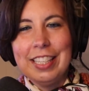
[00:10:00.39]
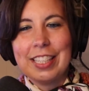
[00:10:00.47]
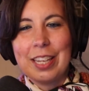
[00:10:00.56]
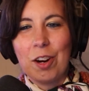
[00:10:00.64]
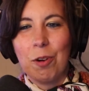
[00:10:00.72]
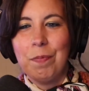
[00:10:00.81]

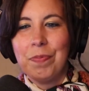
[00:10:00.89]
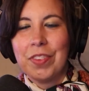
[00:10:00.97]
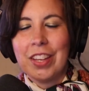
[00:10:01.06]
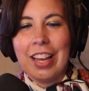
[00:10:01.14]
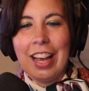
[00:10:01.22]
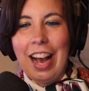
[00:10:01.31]
So
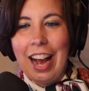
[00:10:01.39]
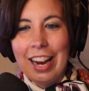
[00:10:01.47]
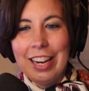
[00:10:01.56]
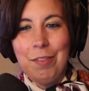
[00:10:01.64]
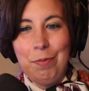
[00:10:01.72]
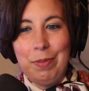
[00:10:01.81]

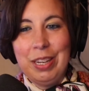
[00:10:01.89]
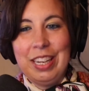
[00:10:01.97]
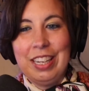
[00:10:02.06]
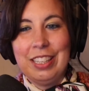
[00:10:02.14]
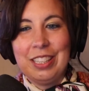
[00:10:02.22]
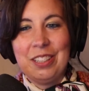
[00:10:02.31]
I have
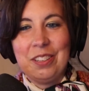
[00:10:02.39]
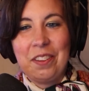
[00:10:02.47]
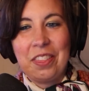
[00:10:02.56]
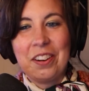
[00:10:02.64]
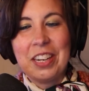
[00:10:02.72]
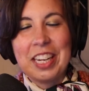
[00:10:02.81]
been to
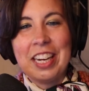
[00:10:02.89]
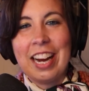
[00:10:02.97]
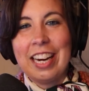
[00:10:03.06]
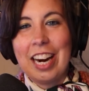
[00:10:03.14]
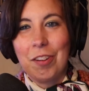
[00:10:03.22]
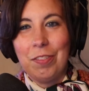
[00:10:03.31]
39